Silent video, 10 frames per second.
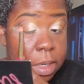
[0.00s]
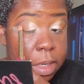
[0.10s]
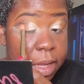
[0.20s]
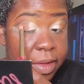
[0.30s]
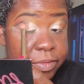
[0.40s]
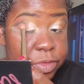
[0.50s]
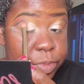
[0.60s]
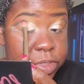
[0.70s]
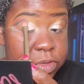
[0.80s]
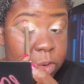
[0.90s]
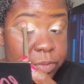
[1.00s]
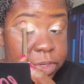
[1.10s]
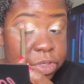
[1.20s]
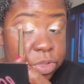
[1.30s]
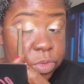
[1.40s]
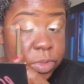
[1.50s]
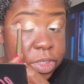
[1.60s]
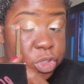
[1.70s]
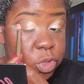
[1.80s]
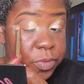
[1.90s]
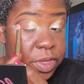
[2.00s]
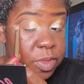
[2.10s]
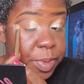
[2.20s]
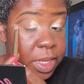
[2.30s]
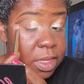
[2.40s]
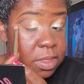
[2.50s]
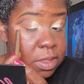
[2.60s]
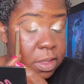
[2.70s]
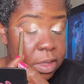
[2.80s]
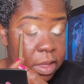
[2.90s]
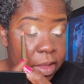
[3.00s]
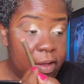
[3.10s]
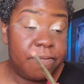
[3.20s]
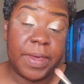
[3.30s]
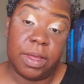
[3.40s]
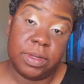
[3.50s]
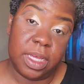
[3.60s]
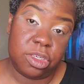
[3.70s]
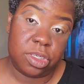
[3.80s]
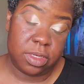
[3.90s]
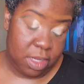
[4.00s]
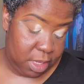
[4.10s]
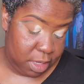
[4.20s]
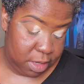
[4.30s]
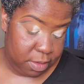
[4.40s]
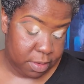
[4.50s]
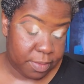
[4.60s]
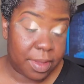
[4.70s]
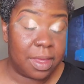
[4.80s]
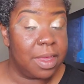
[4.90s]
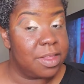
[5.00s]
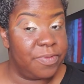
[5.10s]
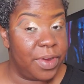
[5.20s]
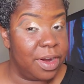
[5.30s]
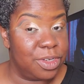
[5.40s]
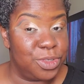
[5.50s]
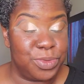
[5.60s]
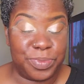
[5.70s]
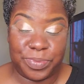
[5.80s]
I've switched over to Juvia's Place foundation, and it's fire too.